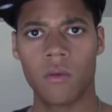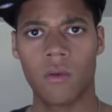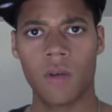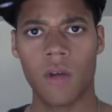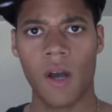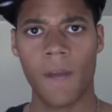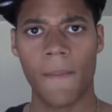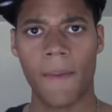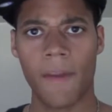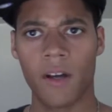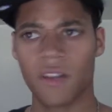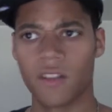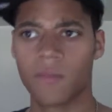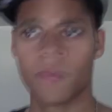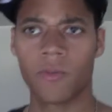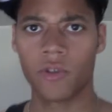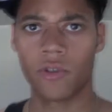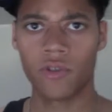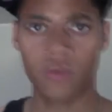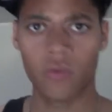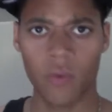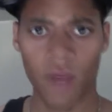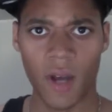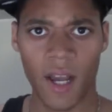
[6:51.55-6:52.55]
about
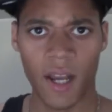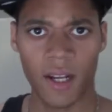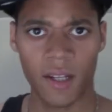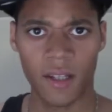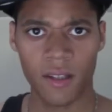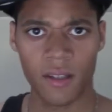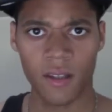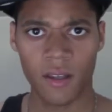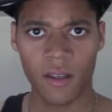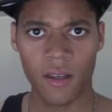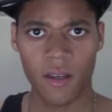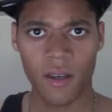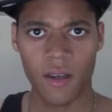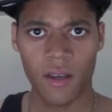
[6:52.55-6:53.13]
spirituality